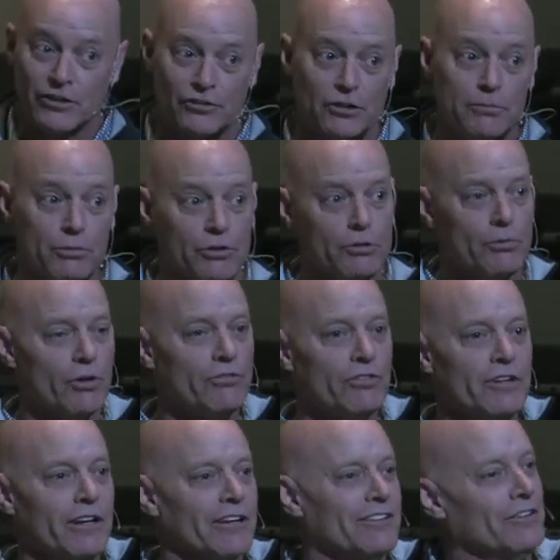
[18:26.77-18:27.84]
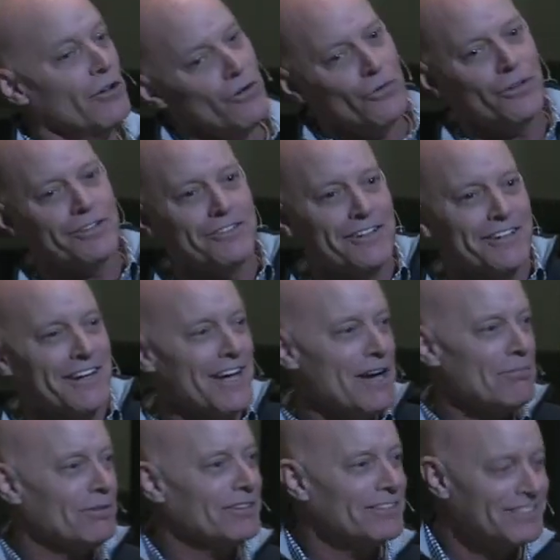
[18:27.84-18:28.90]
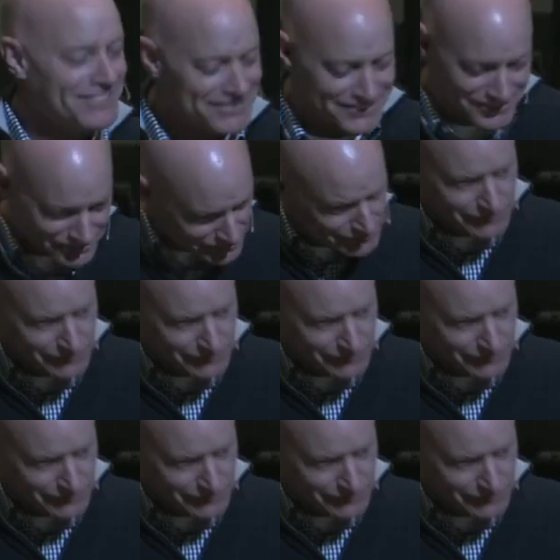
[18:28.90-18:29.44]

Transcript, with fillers: to sleep with your boyfriend. No, that's not going to happen. It's